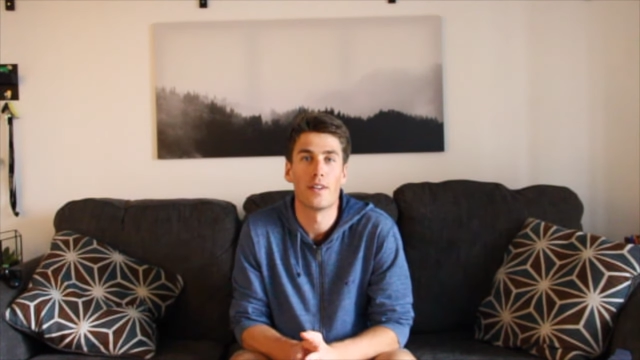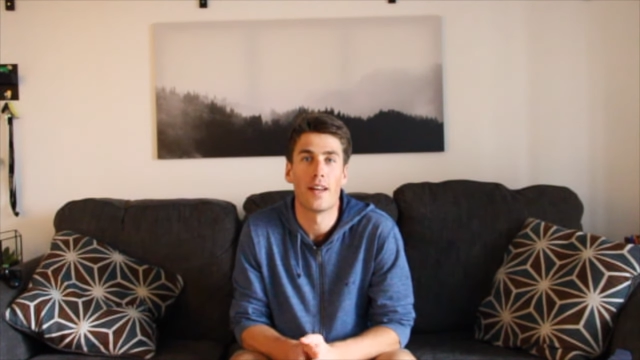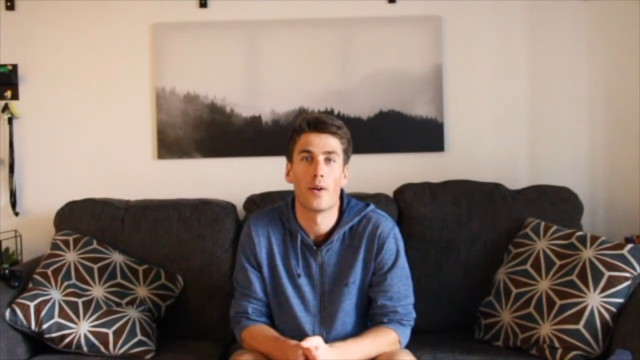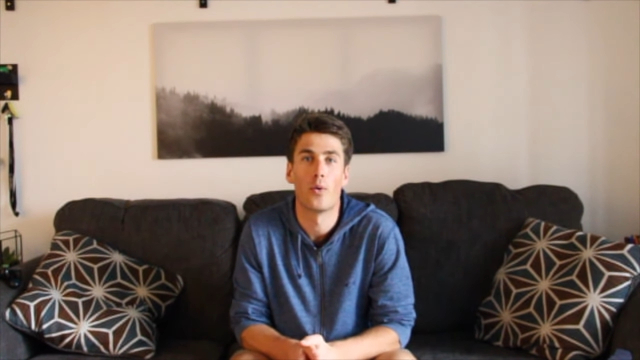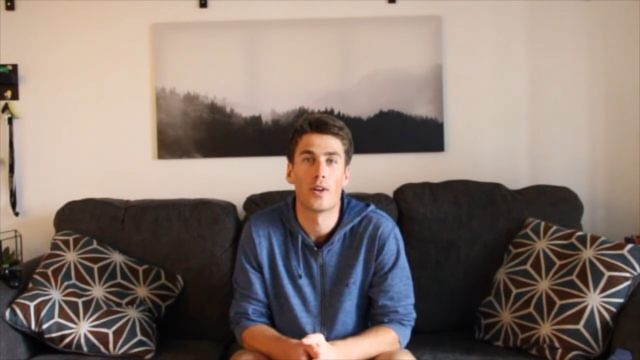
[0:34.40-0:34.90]

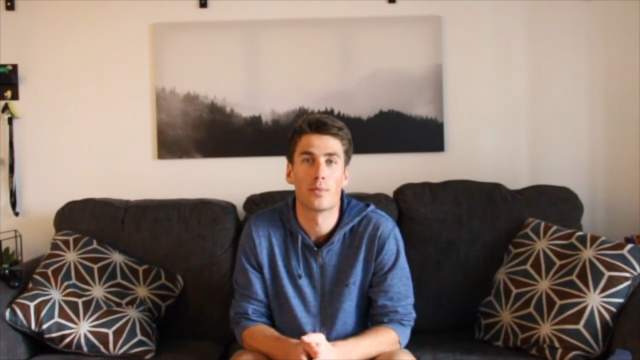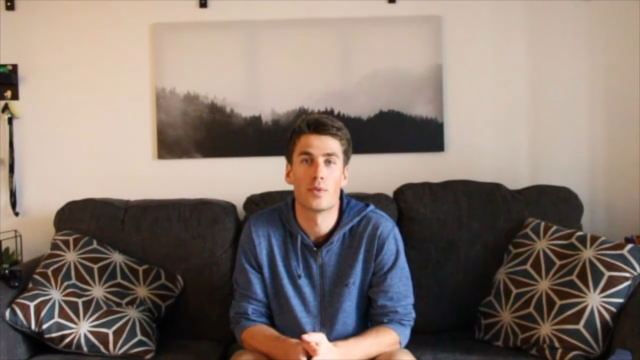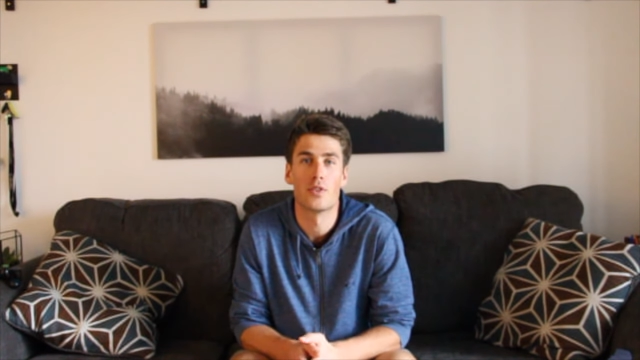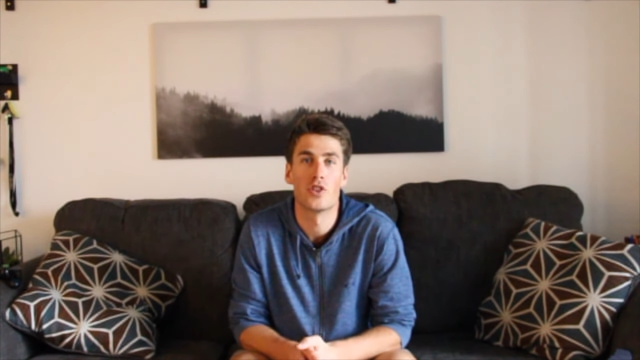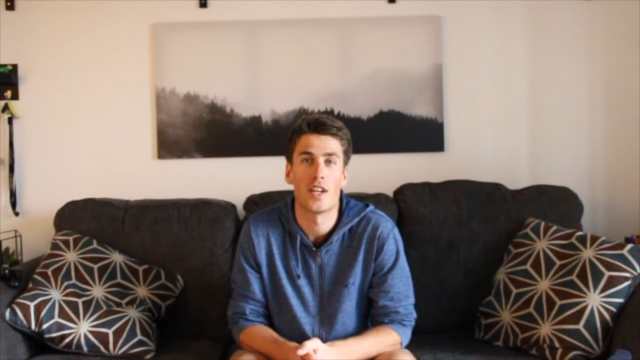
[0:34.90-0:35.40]
everyone, welcome
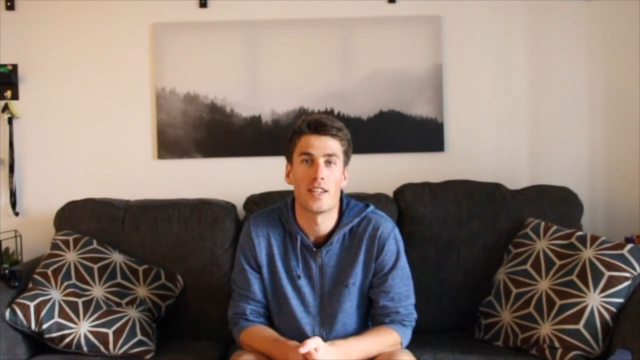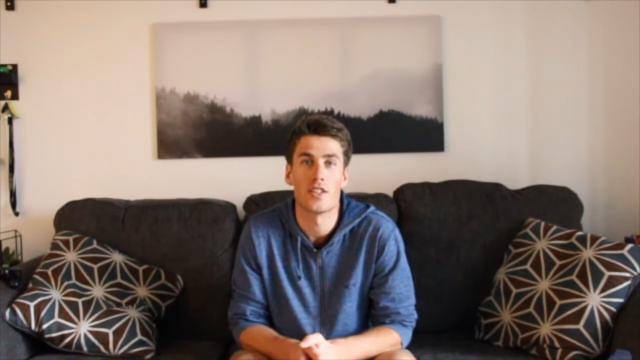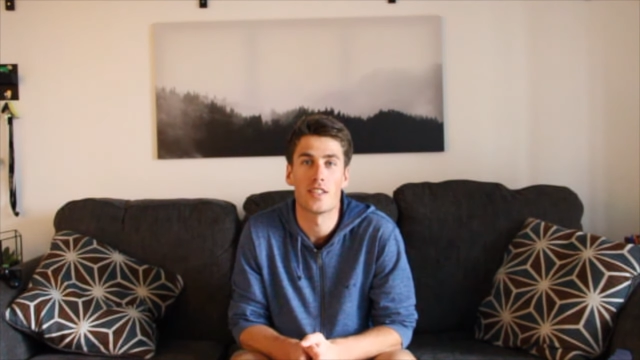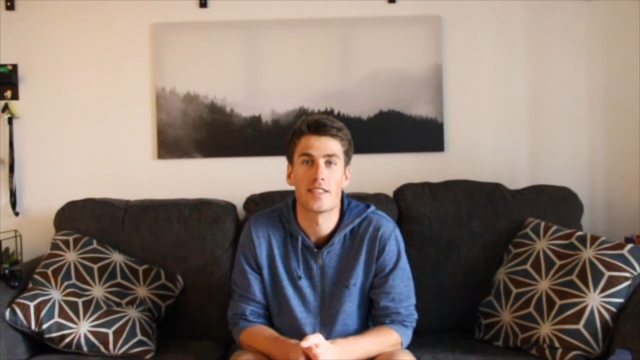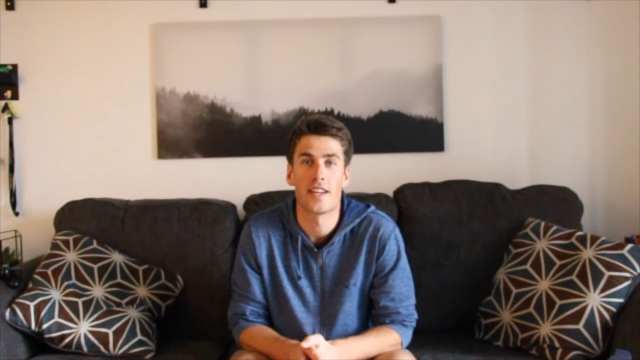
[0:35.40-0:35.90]
to
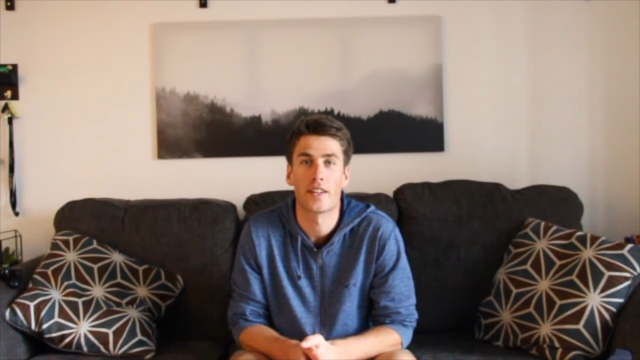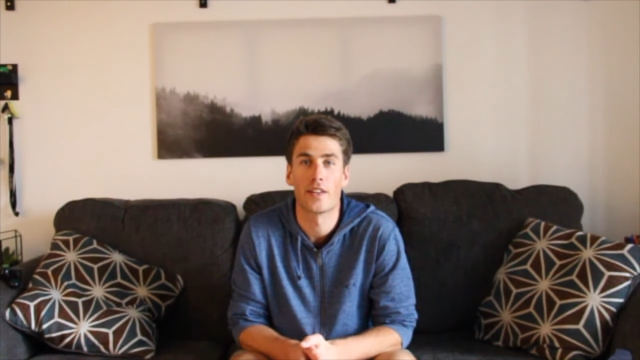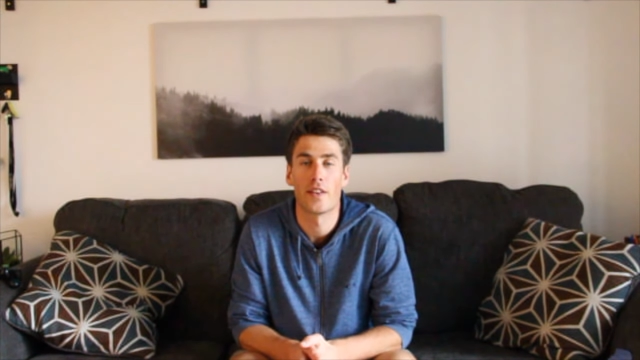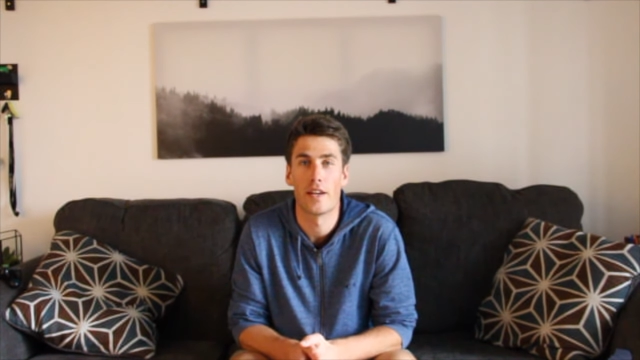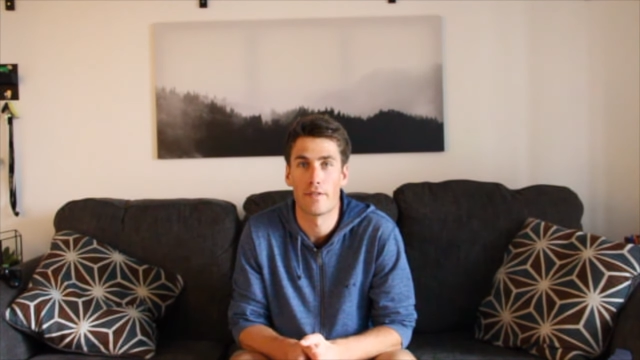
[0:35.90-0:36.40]
JG
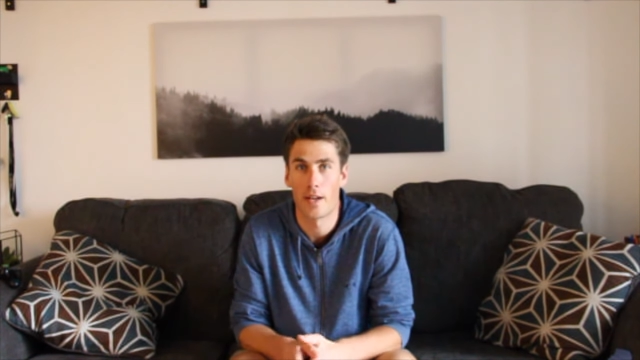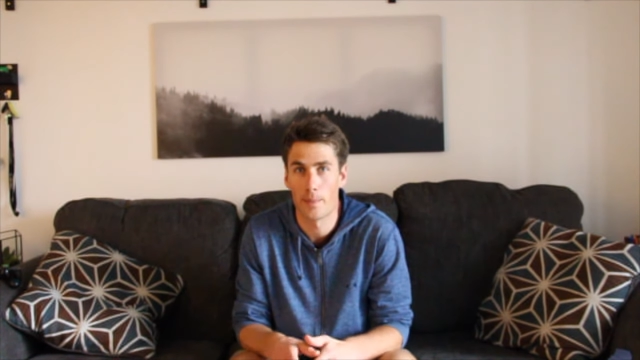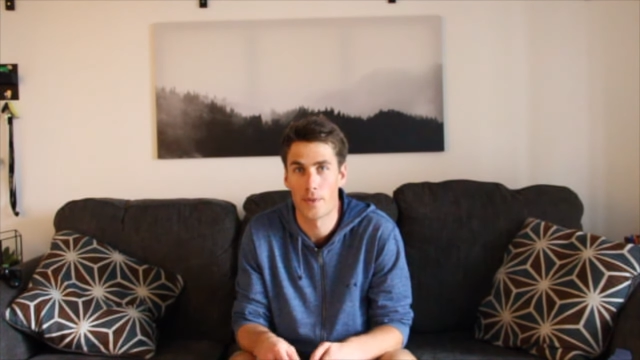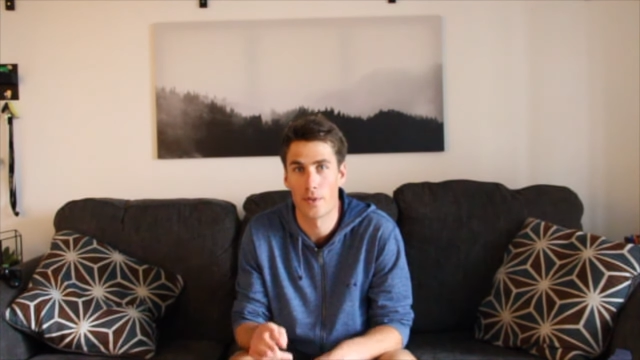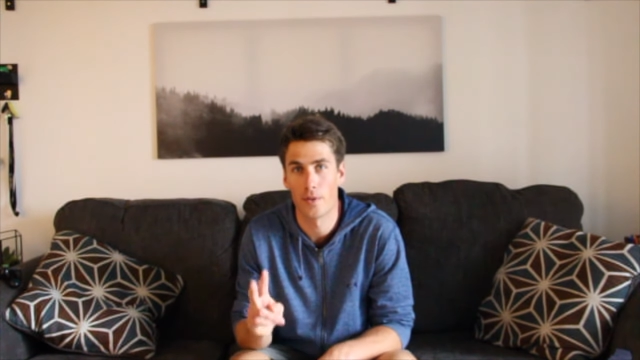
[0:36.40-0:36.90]
Cycling Life
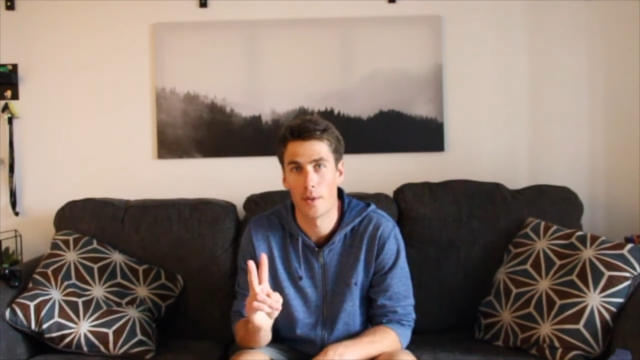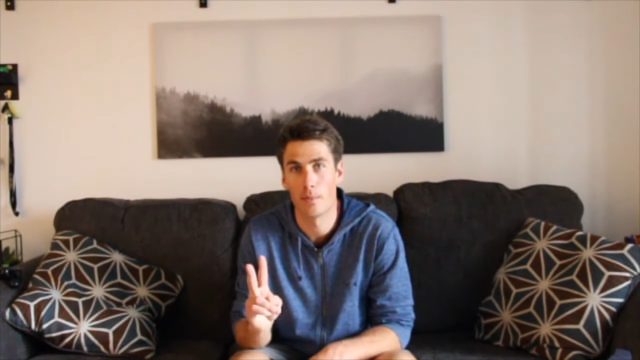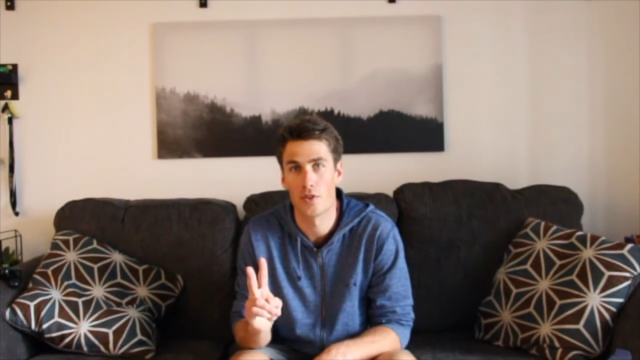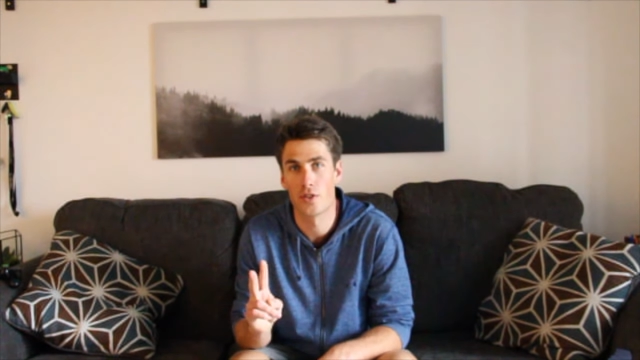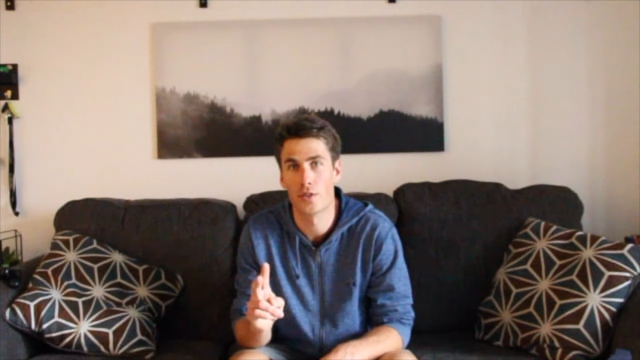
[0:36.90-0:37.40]
episode
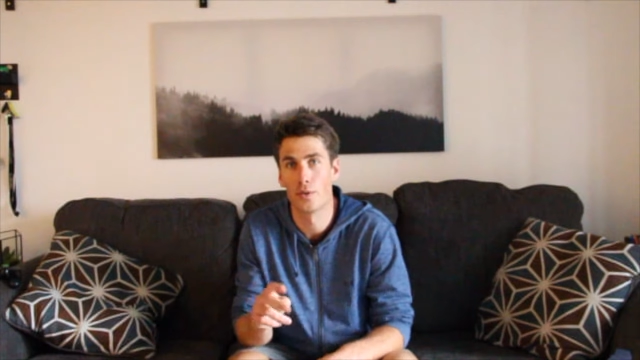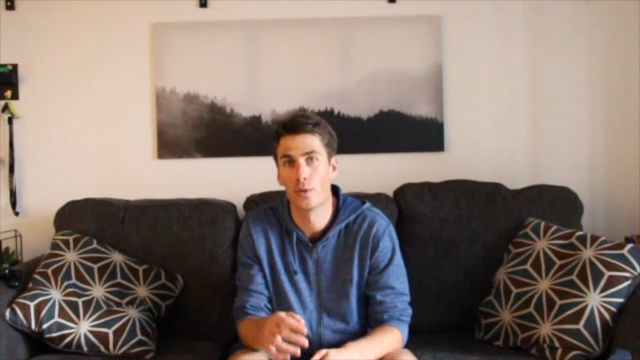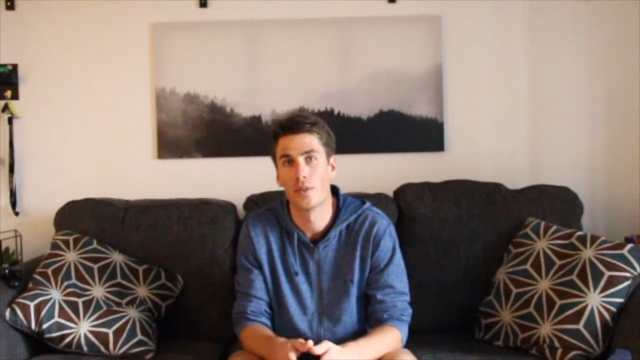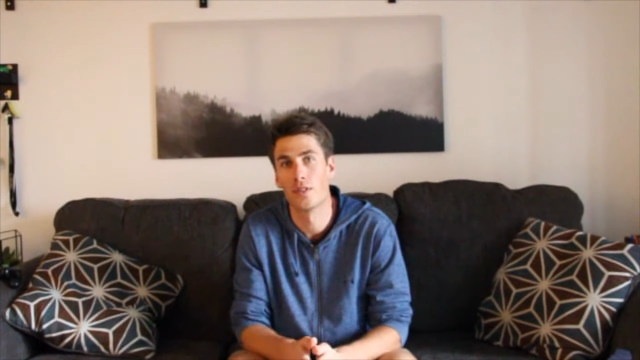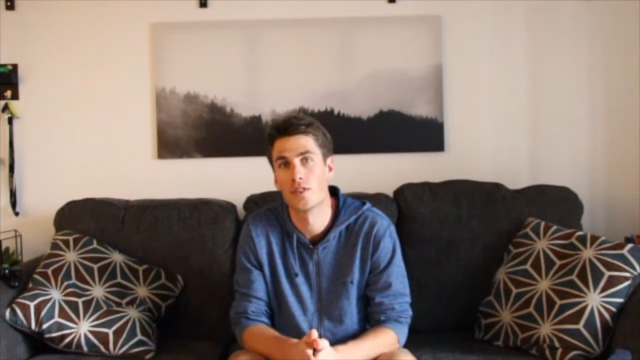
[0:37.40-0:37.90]
number 2.